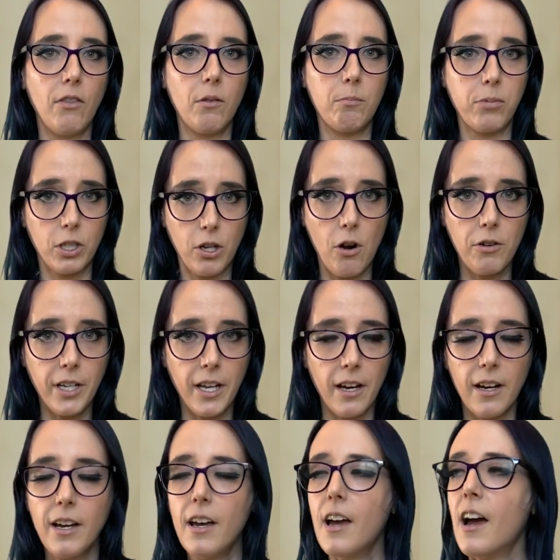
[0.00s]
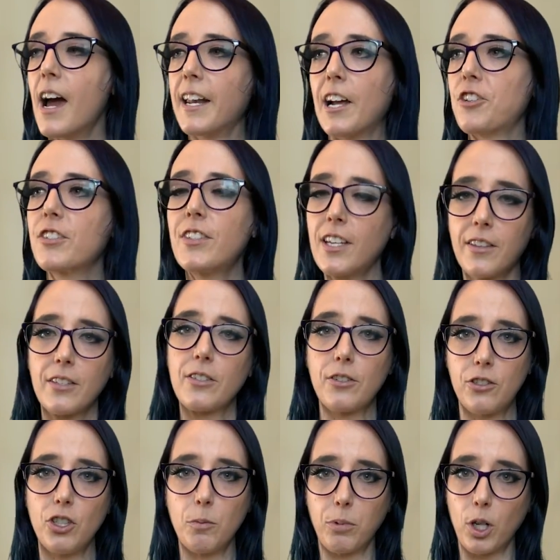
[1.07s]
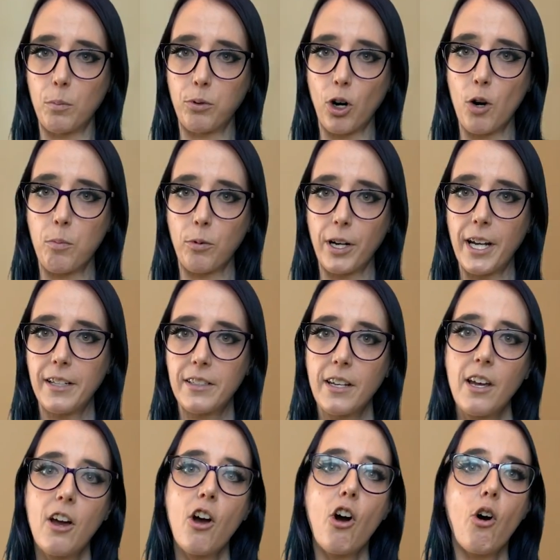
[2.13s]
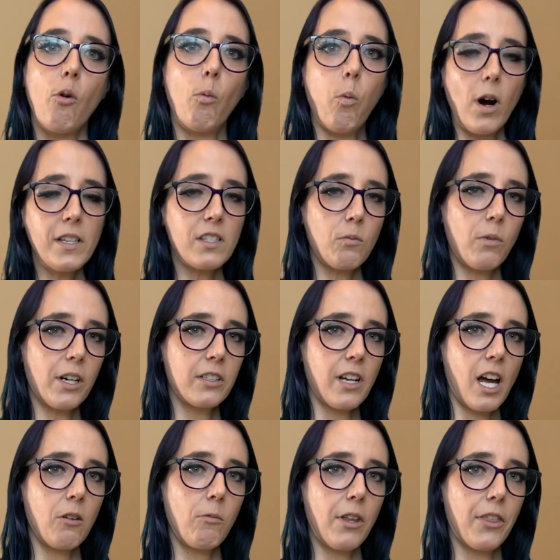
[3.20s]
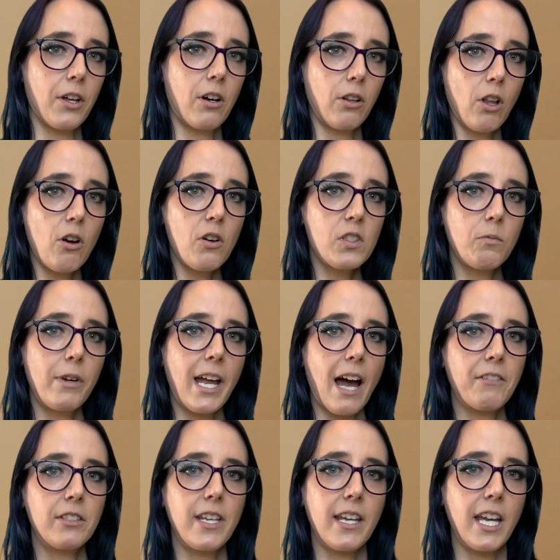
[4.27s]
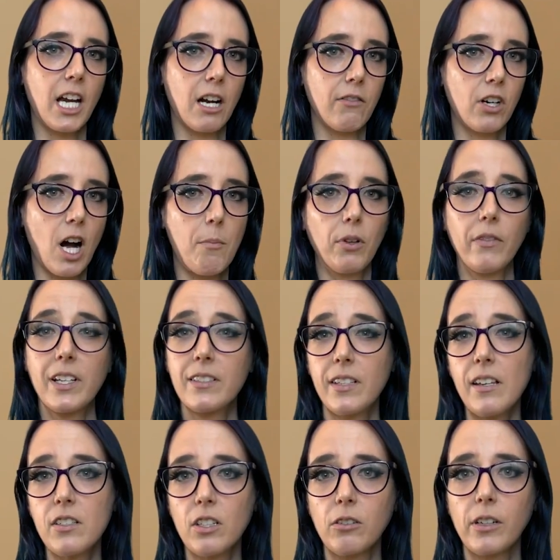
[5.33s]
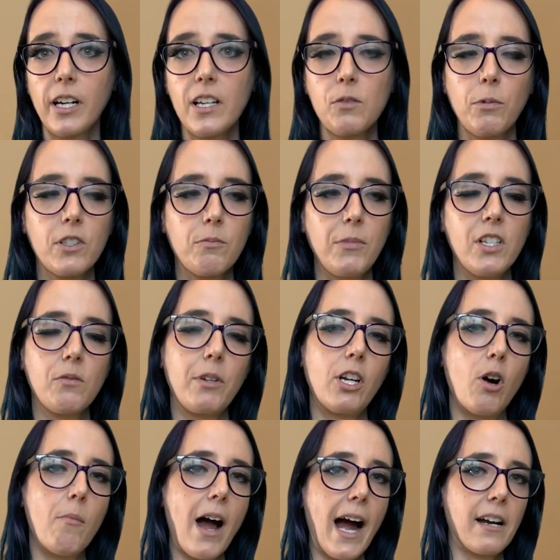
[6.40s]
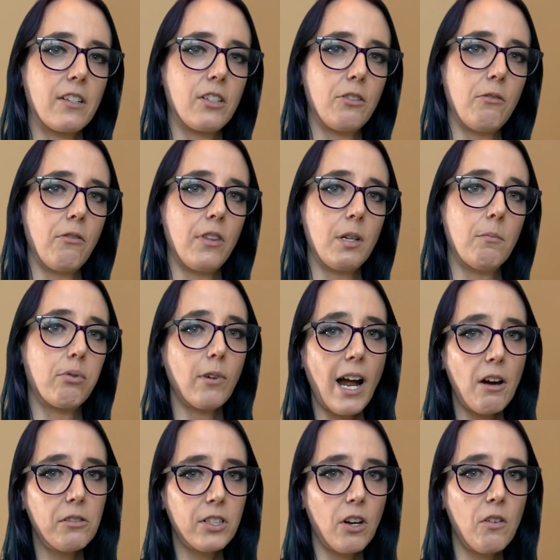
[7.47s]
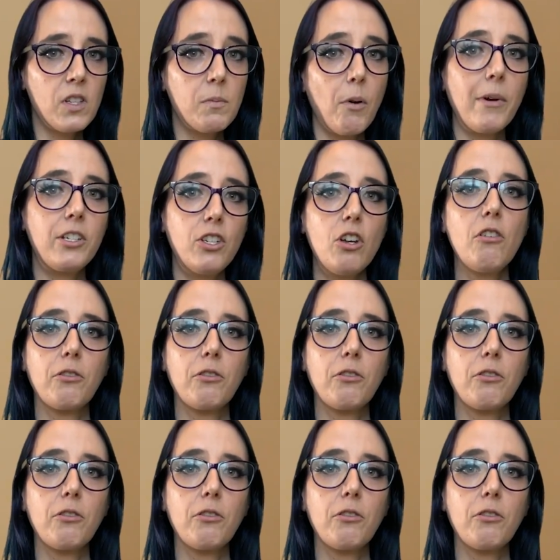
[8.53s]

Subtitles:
the Bretonnia. And I just think this is super appropriate. Once we're done with the clothes, we have to take care of a couple of accessories, which means we go back to the brown tones, but we do